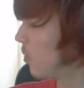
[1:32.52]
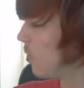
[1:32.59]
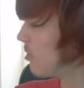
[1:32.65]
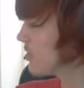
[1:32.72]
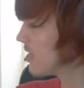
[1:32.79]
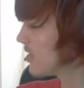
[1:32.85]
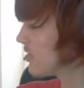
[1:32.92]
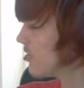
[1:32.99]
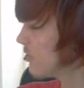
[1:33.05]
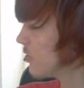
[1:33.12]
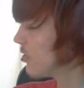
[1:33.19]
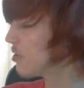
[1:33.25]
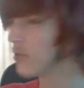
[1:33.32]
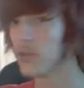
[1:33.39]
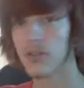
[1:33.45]
What was I doing?
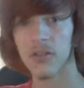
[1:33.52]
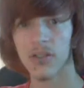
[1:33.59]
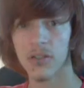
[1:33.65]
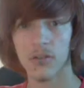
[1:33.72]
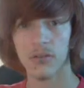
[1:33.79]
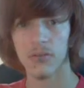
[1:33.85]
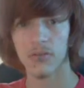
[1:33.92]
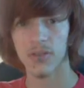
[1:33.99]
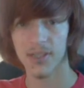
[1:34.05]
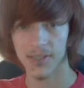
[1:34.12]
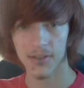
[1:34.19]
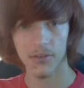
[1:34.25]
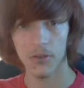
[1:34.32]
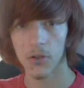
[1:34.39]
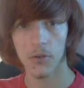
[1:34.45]
There's
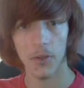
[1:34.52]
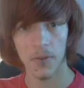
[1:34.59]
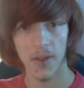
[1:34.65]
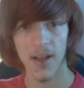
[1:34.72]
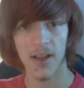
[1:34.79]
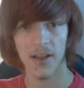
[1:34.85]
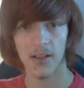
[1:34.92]
still no one there.